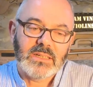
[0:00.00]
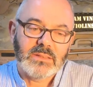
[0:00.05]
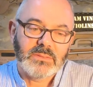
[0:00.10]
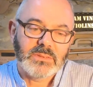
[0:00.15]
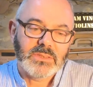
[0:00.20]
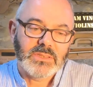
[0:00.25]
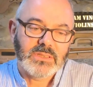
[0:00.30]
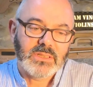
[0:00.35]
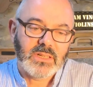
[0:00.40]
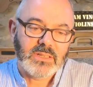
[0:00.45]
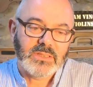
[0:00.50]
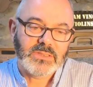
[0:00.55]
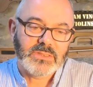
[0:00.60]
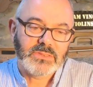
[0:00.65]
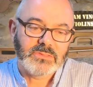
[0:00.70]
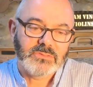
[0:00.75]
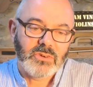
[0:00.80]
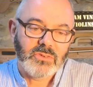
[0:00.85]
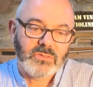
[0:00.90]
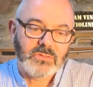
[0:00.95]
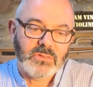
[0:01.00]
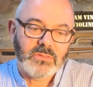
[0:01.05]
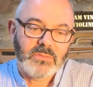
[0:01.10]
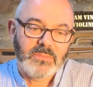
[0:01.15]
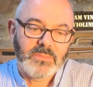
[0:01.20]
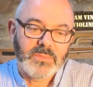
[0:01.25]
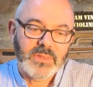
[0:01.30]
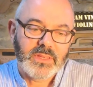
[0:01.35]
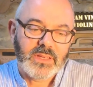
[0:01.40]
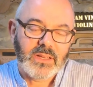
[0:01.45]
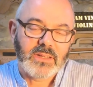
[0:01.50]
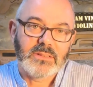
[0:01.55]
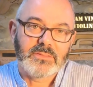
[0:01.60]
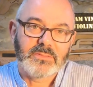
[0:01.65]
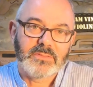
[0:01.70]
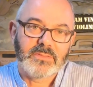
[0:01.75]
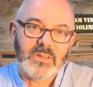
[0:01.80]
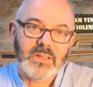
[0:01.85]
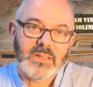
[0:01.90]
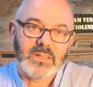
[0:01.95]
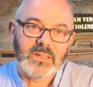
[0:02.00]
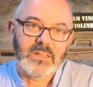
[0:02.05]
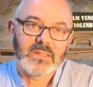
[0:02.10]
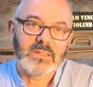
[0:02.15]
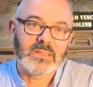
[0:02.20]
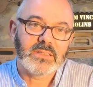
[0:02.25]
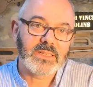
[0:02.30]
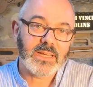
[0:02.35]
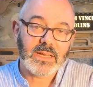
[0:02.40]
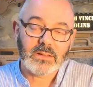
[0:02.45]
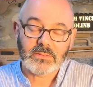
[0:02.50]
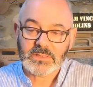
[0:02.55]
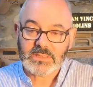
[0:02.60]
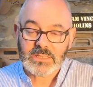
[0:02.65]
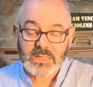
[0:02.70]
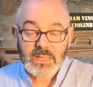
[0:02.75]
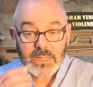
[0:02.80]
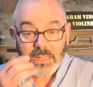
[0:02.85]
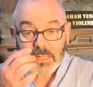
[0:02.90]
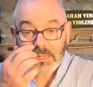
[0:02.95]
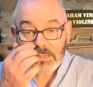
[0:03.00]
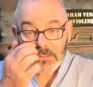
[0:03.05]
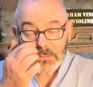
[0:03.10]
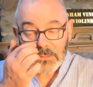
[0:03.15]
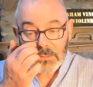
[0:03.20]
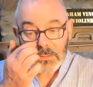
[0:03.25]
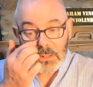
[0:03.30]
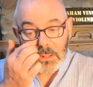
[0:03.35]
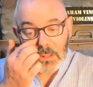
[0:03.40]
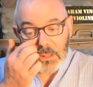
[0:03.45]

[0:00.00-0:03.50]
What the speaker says: which is a nice rural kind of county in England.